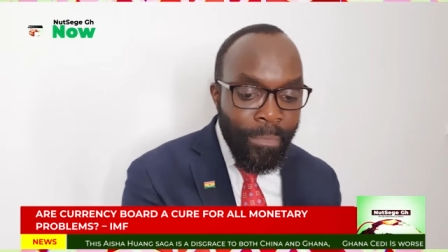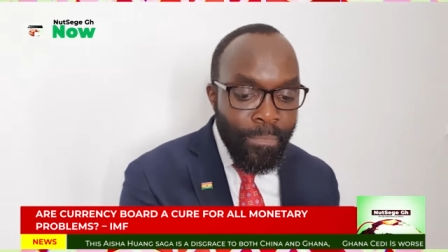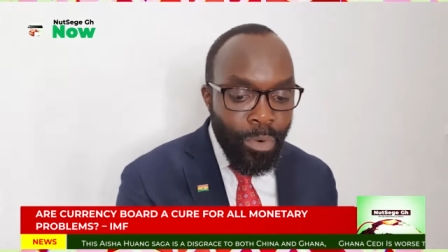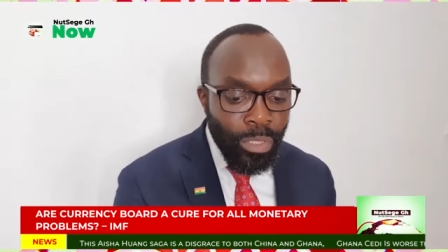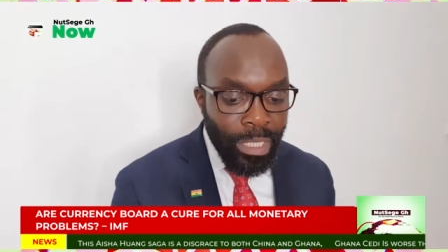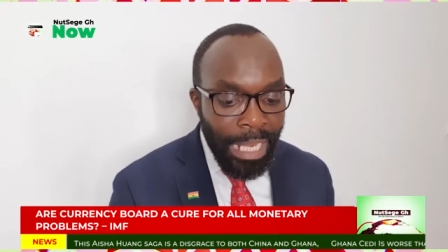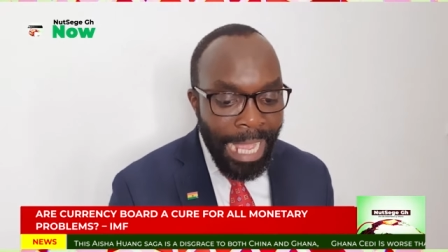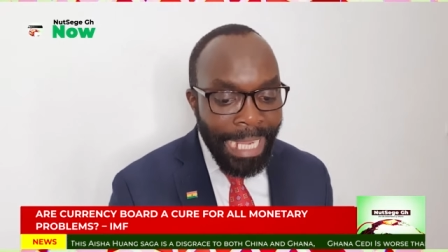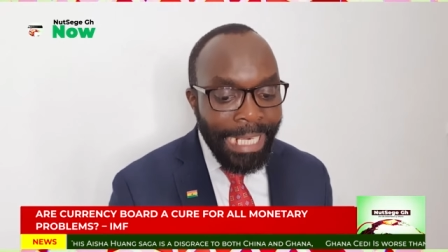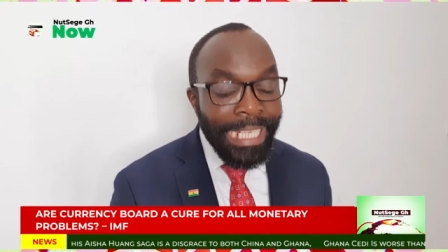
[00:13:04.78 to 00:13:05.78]
most
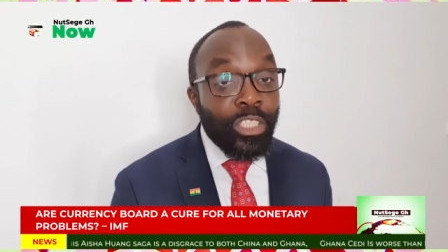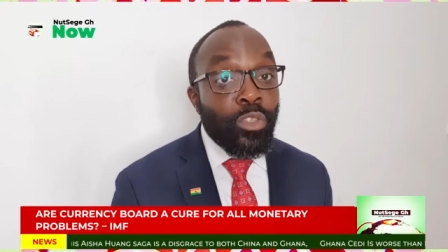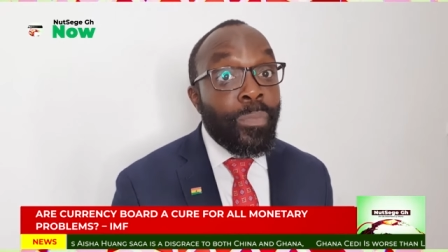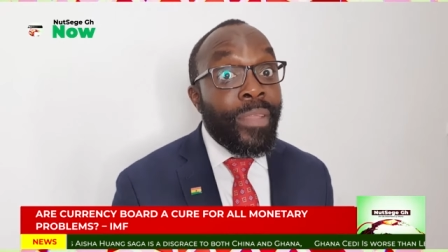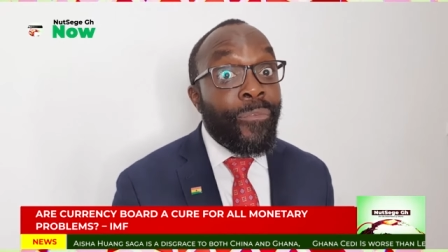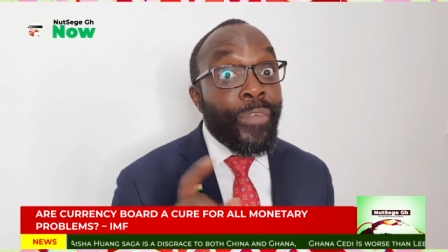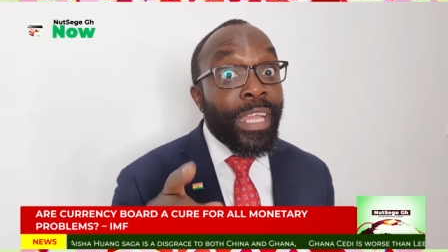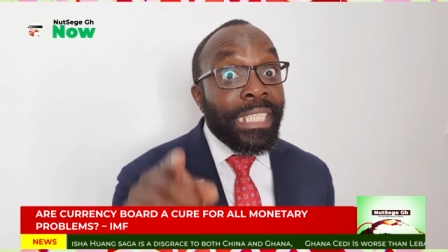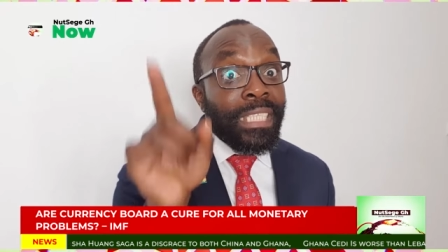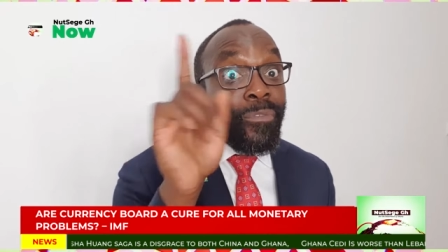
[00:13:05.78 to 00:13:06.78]
likely to be
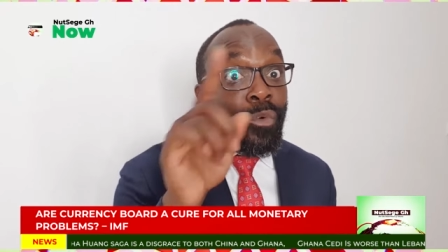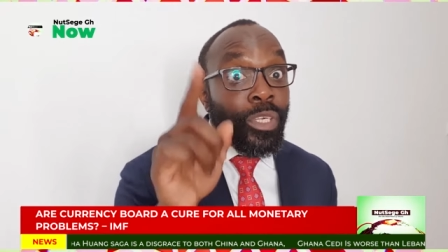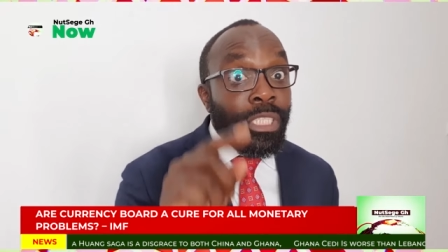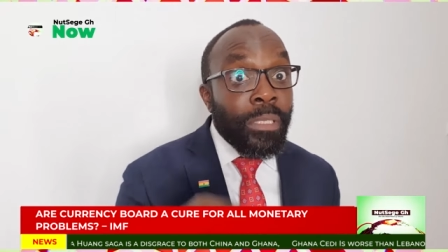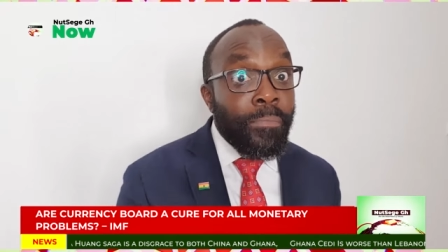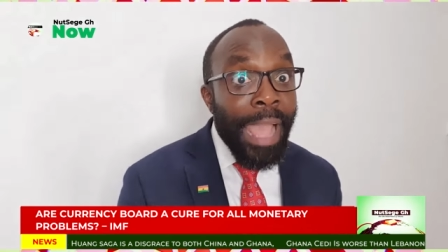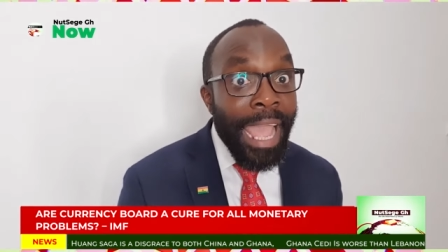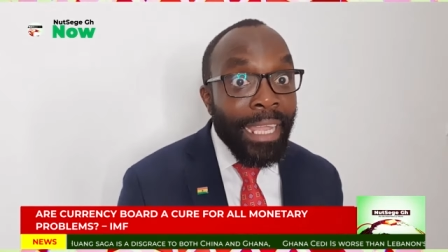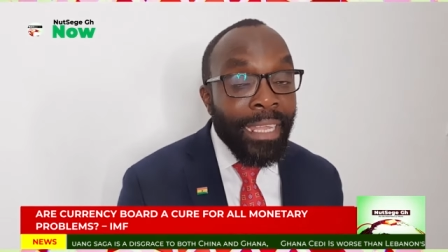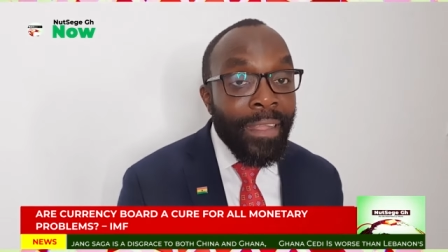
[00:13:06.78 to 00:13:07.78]
effective? Question
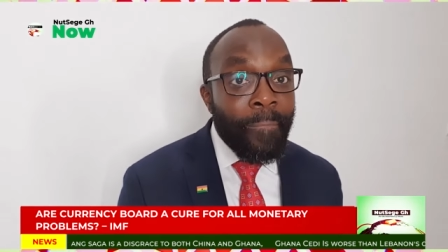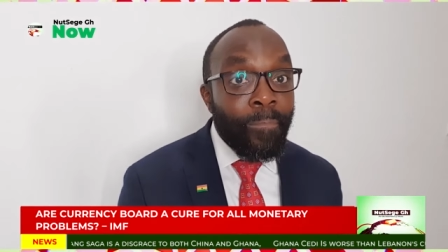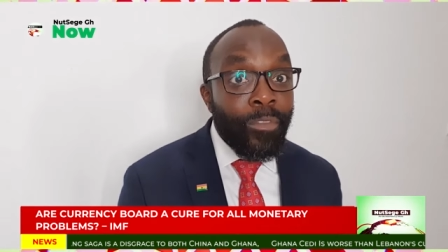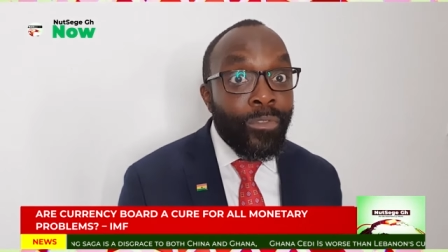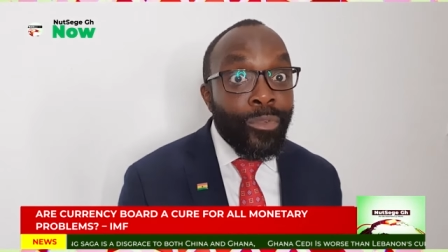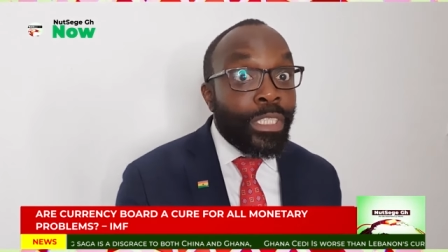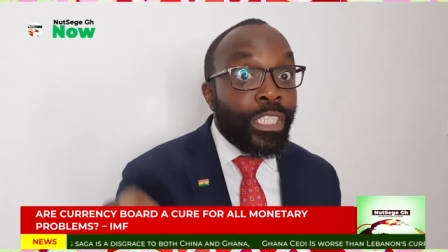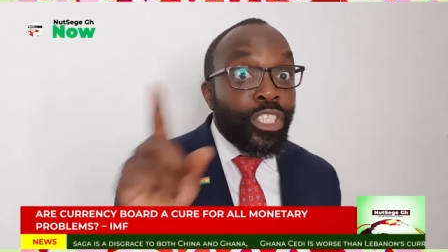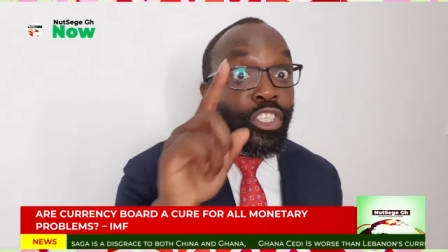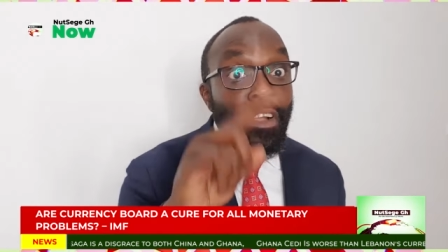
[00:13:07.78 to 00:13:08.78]
mark. So it
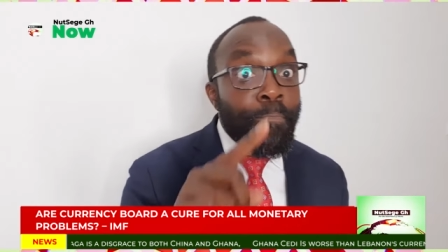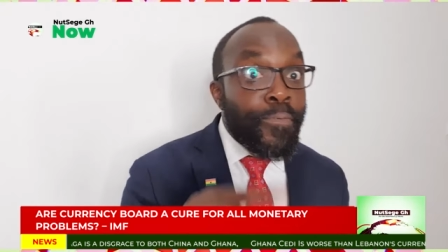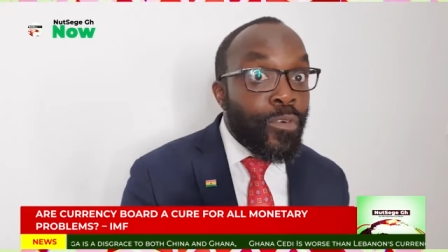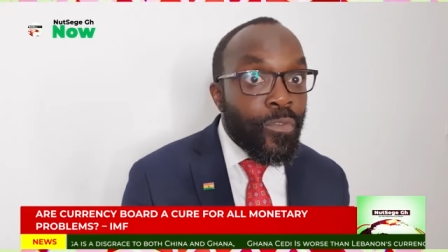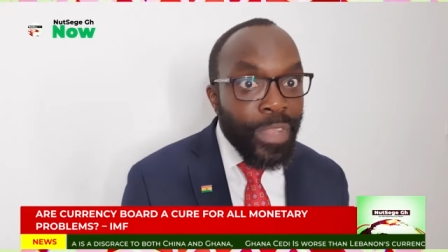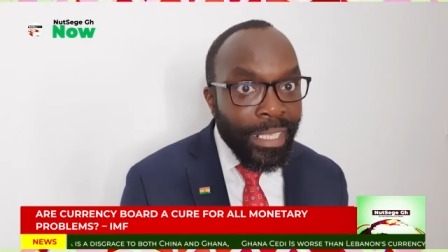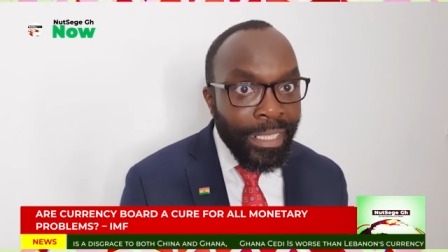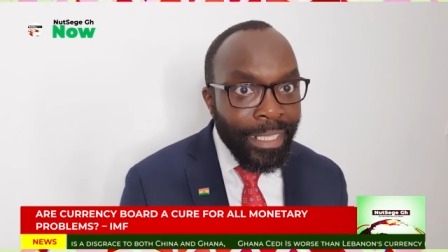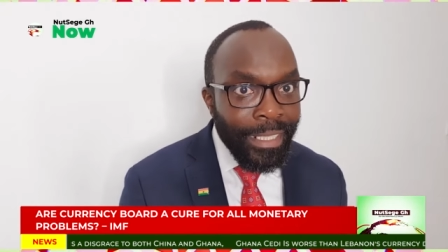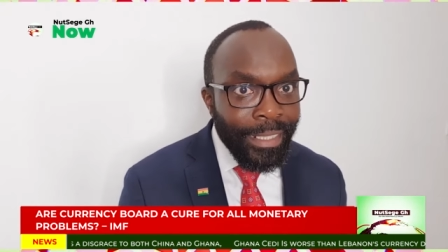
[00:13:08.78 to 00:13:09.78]
is not proven
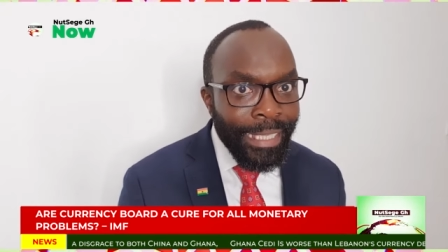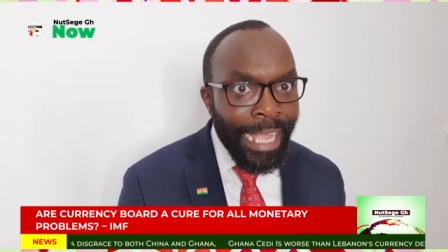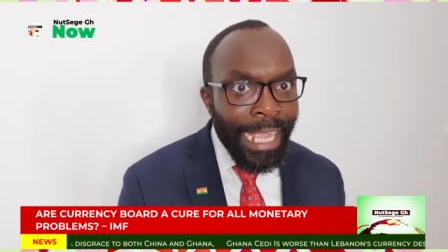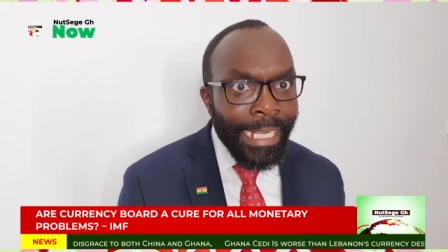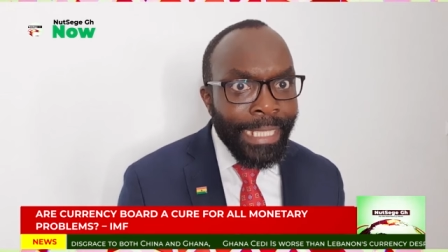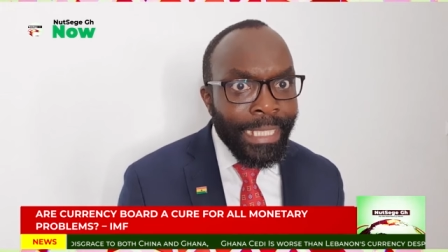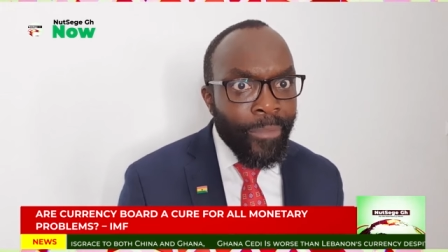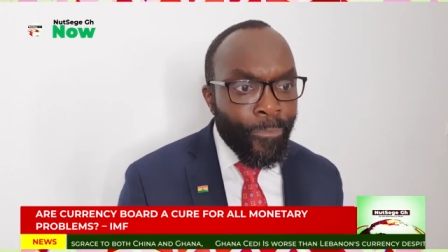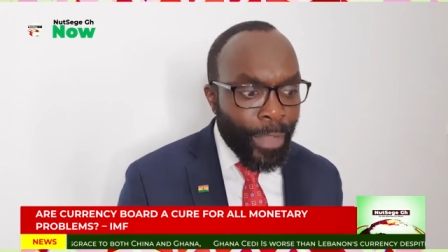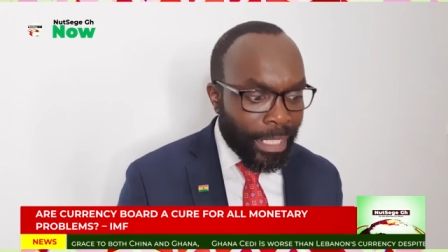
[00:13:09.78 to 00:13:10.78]
that it is
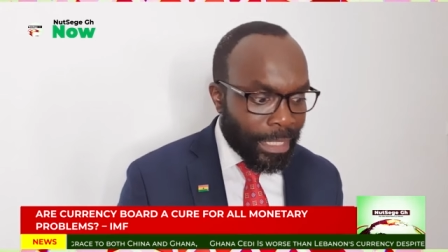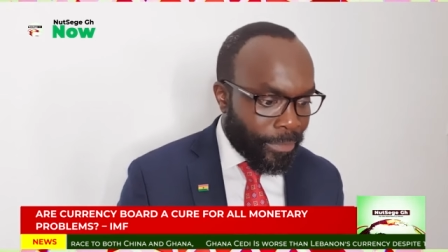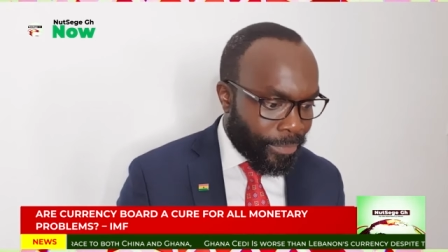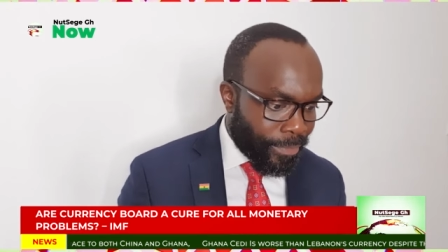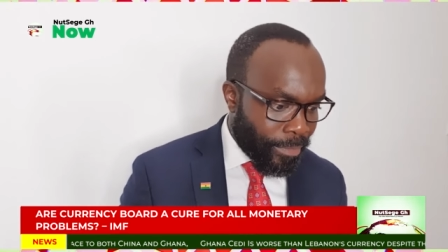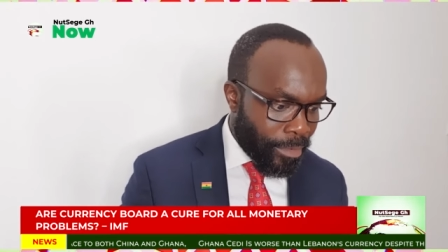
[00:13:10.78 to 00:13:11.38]
effective.